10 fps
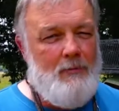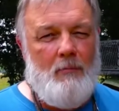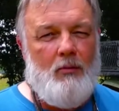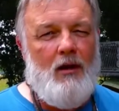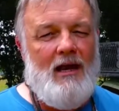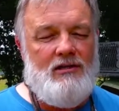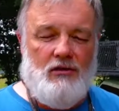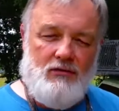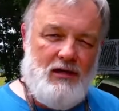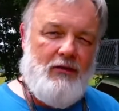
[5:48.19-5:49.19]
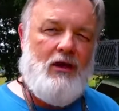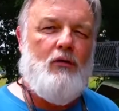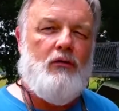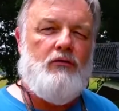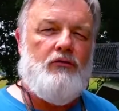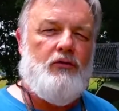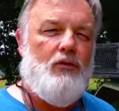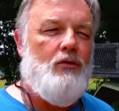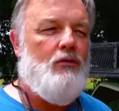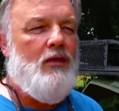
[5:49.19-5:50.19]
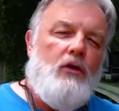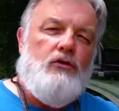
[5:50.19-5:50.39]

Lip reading: be priced. You tell the owner the truth.